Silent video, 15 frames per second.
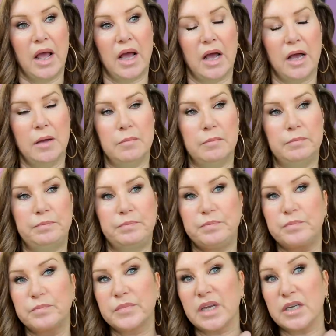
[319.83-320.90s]
Um,
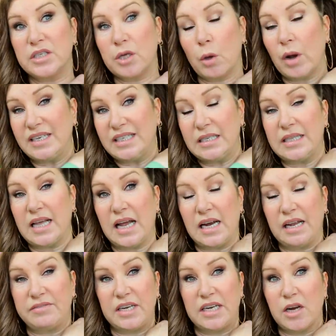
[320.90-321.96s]
so I did that,
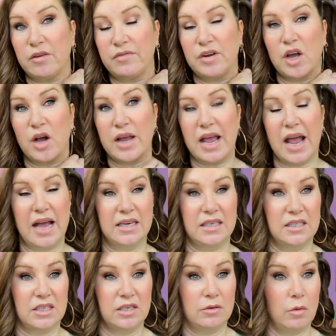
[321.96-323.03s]
left it in overnight
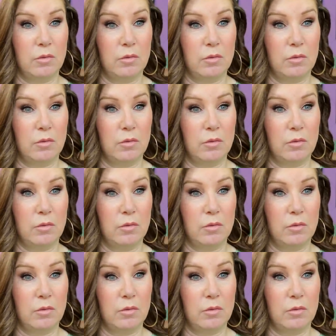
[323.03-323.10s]
and